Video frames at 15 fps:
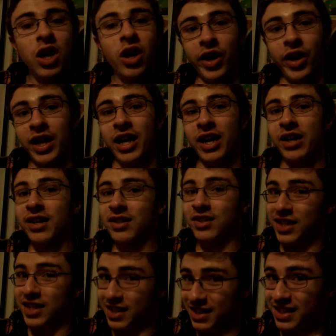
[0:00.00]
Right, now
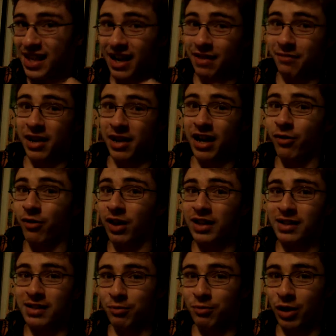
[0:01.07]
here's the second
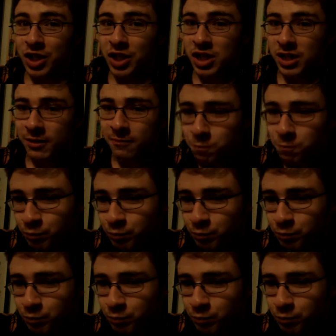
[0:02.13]
Pennywise impression.